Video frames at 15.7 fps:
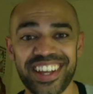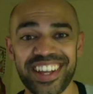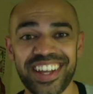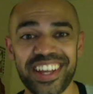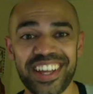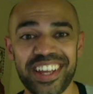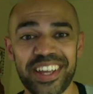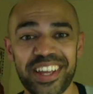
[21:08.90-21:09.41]

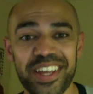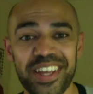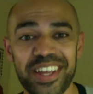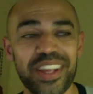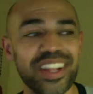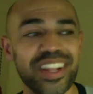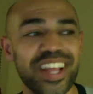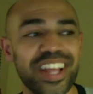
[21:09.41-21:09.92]

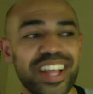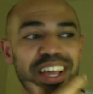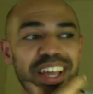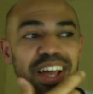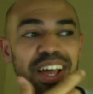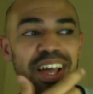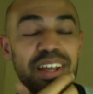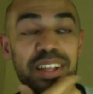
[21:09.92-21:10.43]

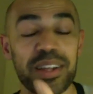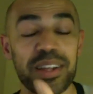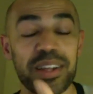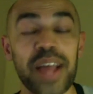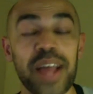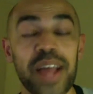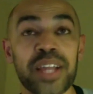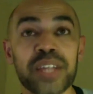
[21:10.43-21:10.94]

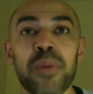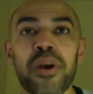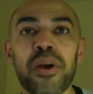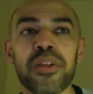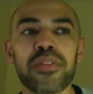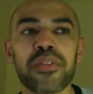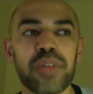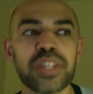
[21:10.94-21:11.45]
And that's part
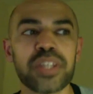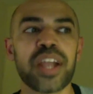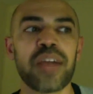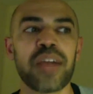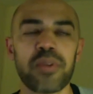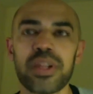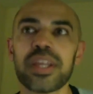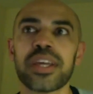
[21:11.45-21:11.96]
of the reason I
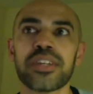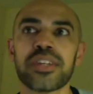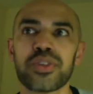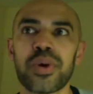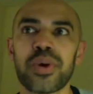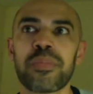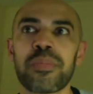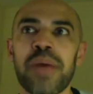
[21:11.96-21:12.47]
really
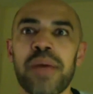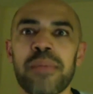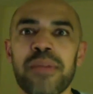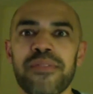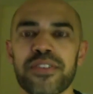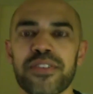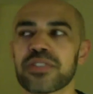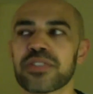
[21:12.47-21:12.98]
enjoy Batman
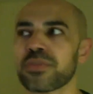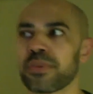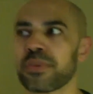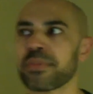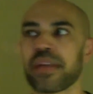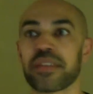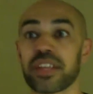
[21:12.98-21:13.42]
versus Superman,